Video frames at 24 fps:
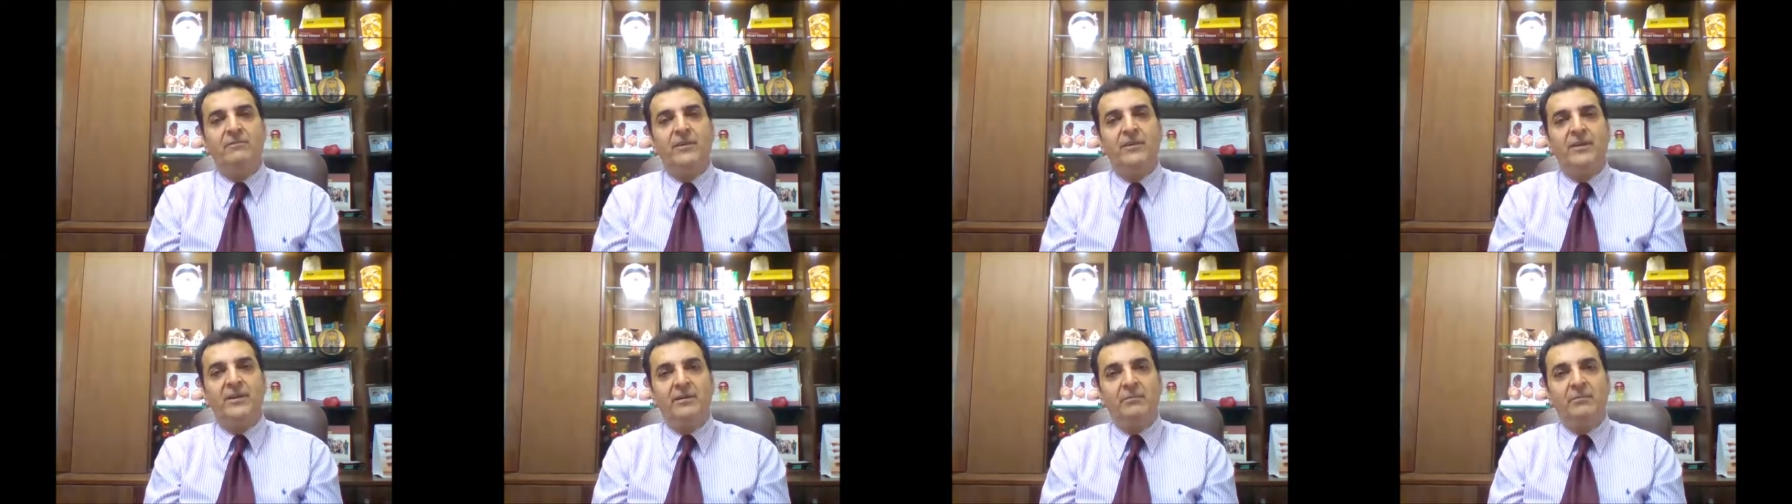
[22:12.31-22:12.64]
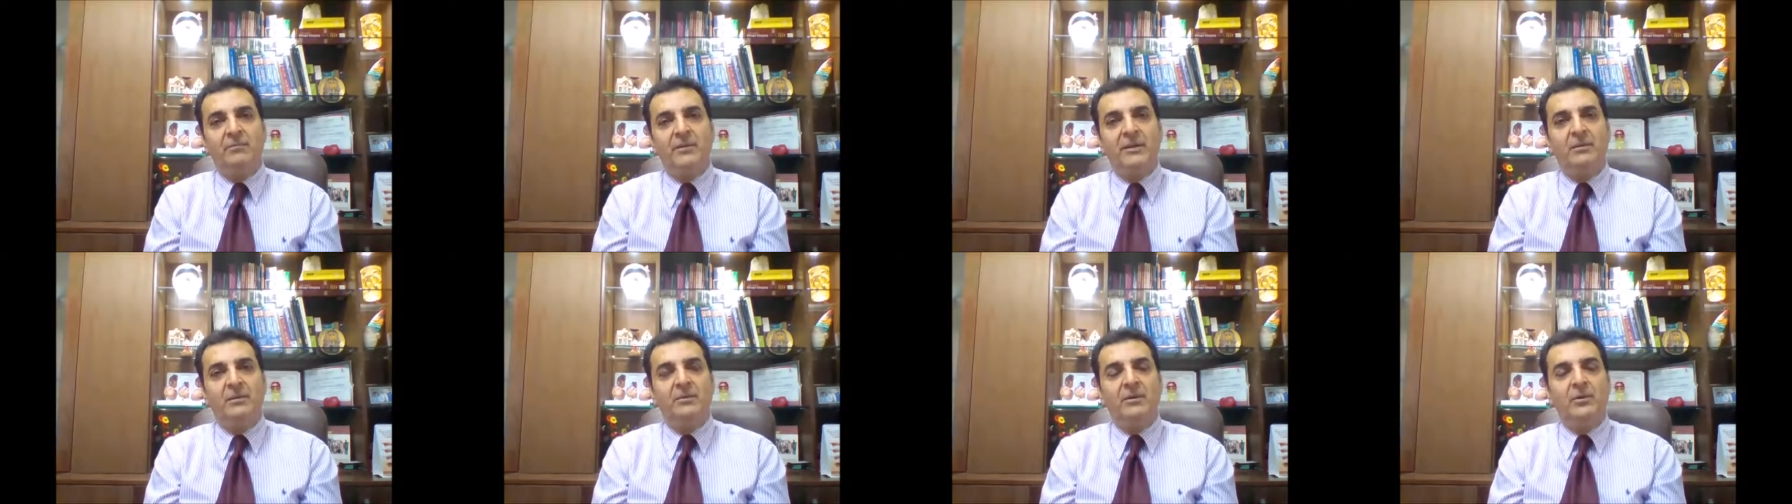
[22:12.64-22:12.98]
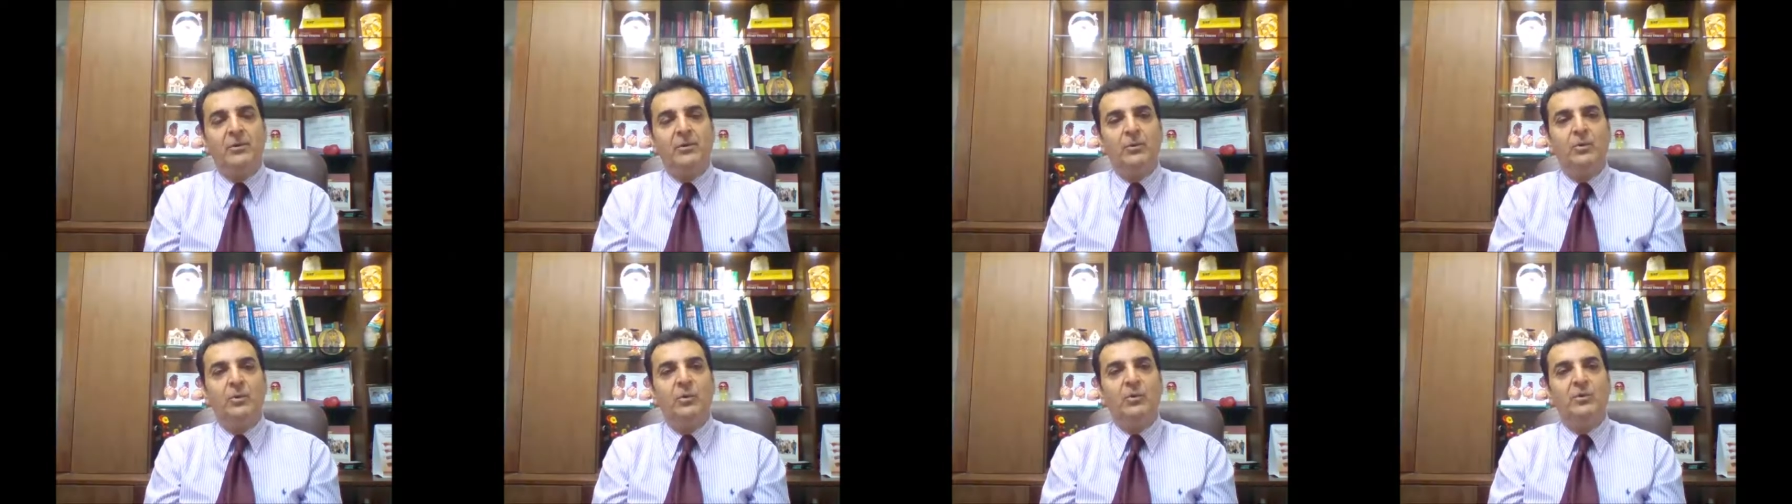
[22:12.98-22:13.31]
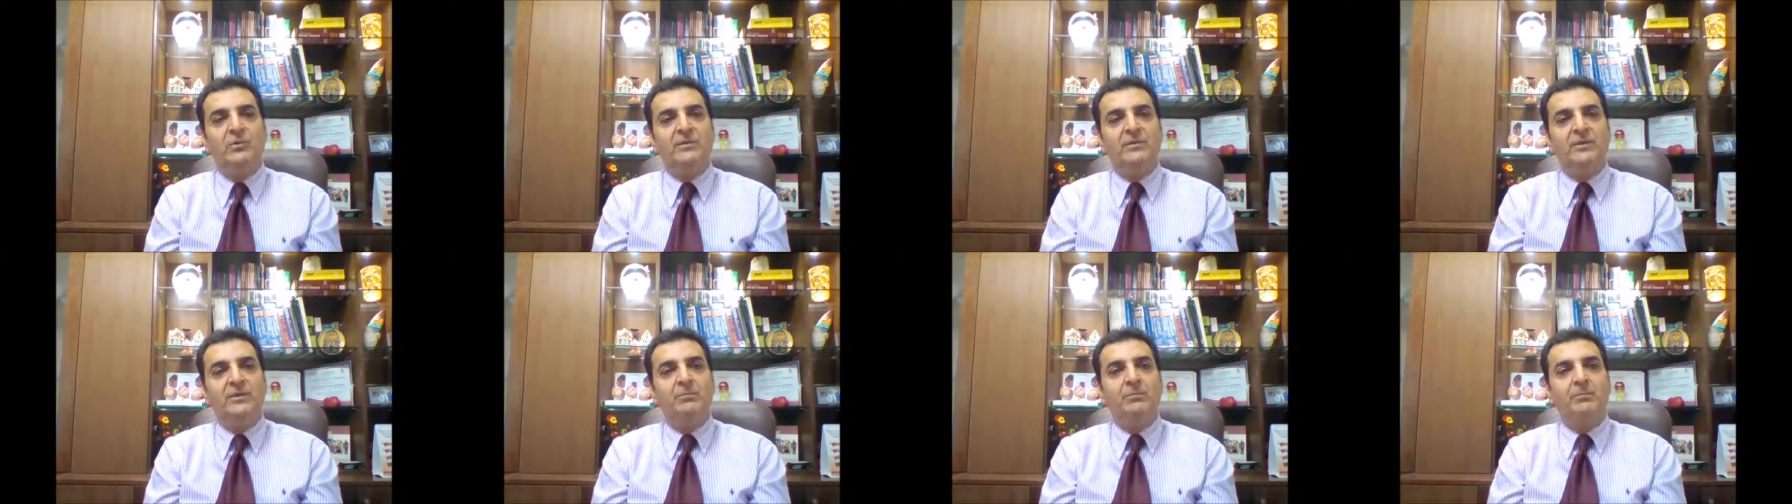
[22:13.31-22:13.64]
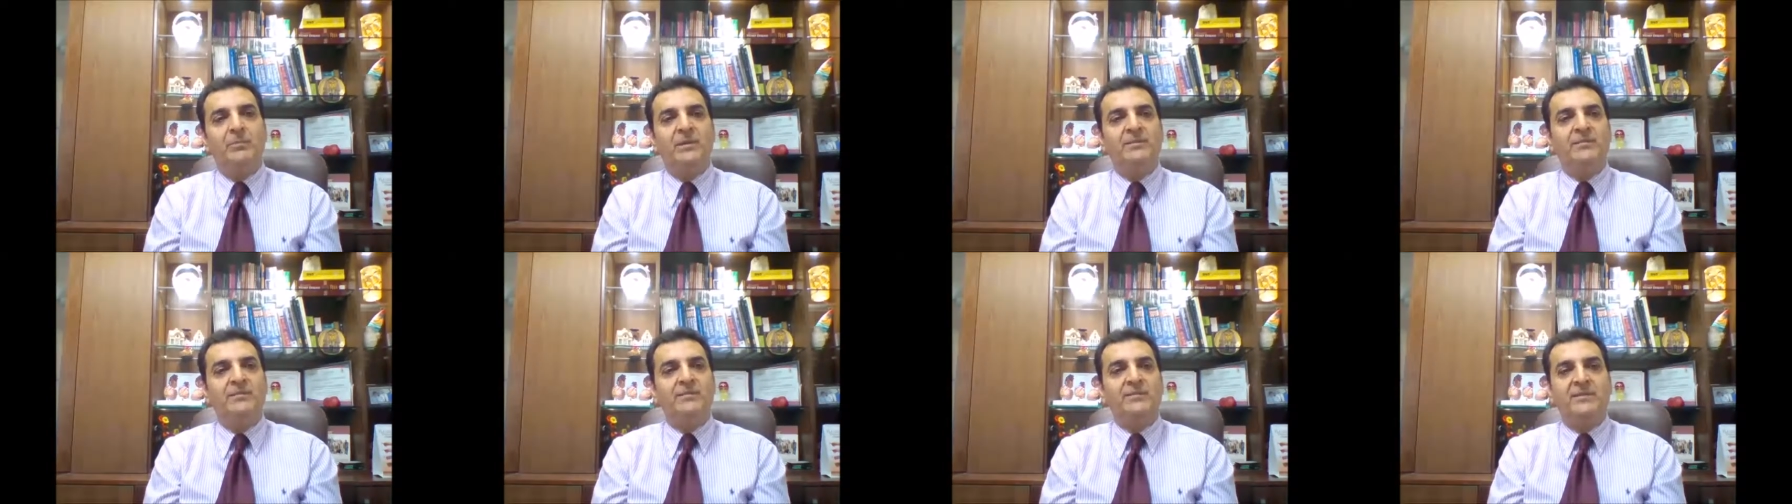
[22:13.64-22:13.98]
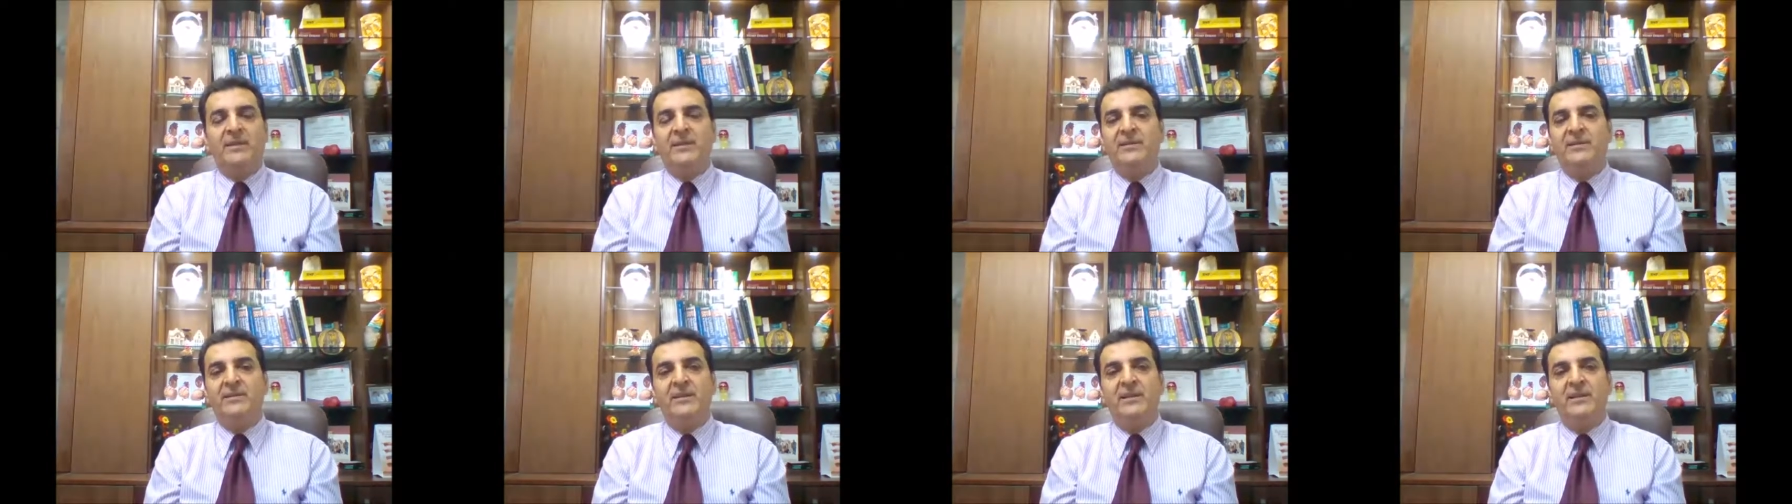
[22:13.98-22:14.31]
very minimal dose, and patients
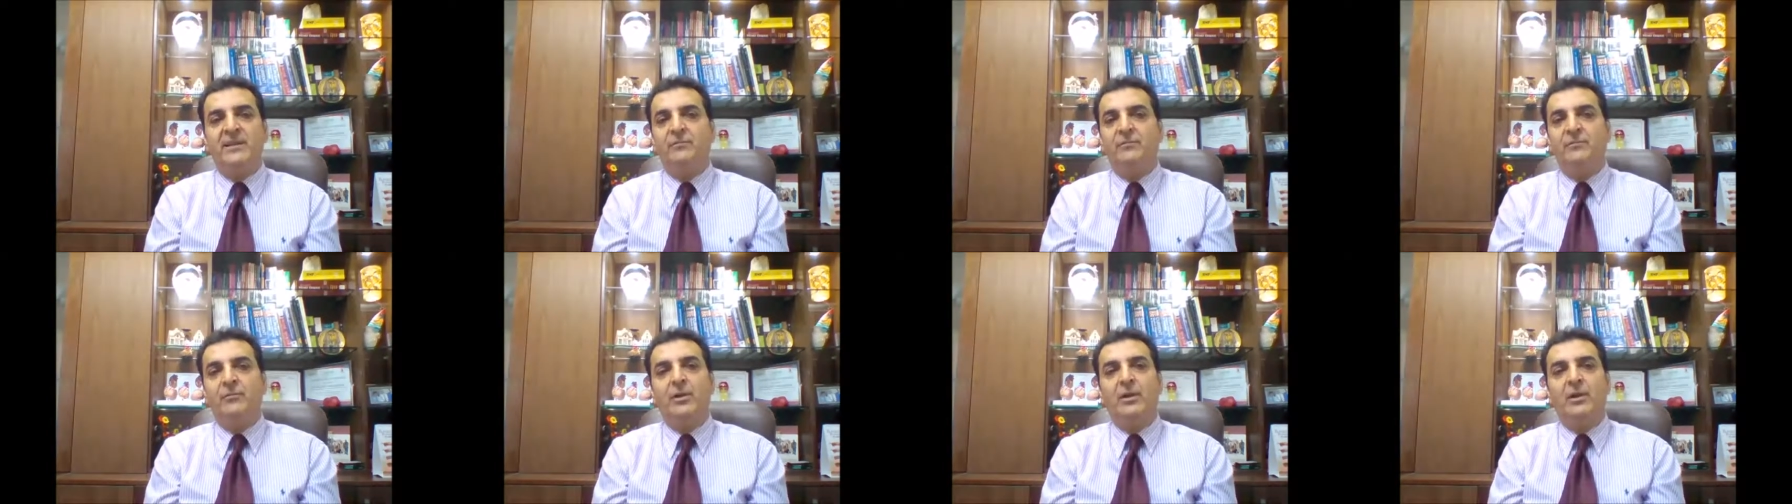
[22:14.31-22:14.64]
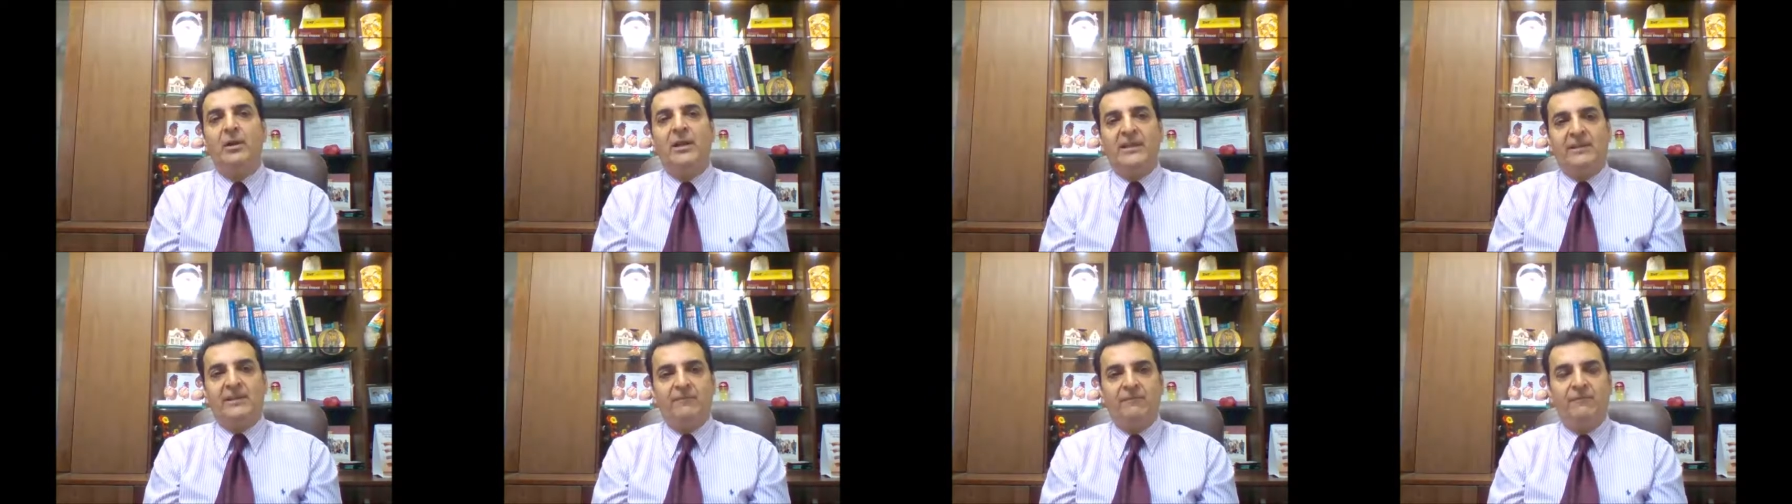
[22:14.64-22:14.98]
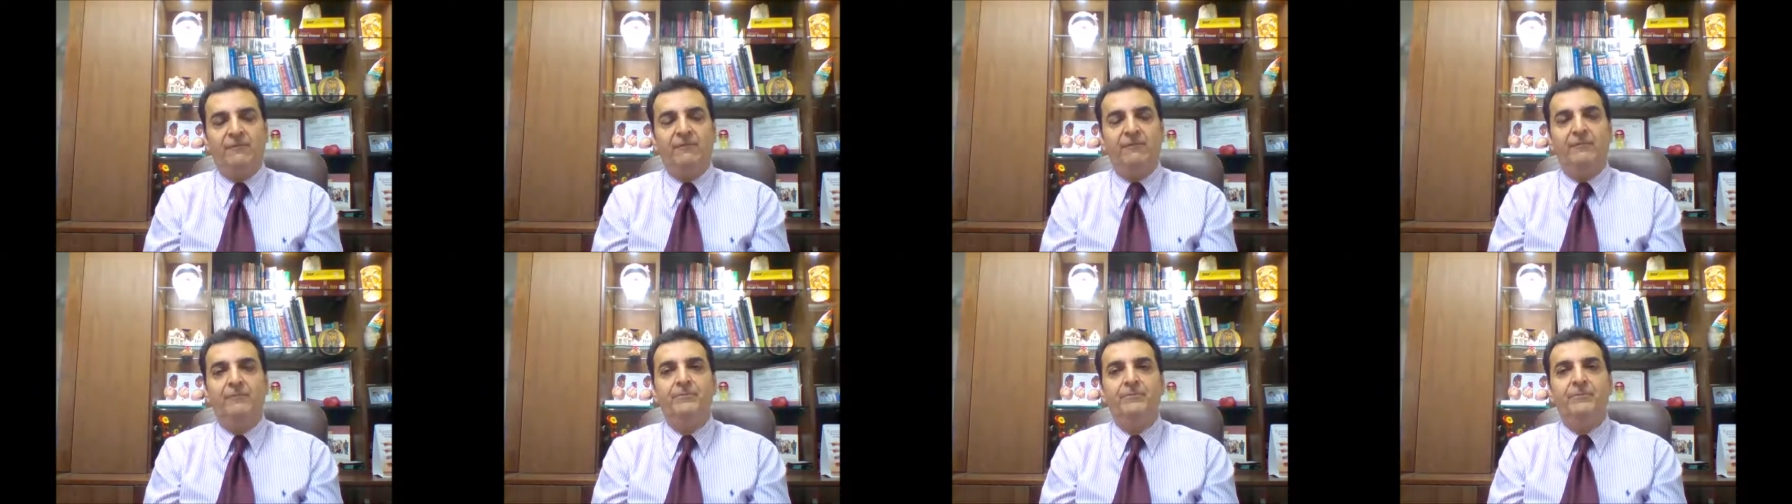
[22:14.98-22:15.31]
can take it for life.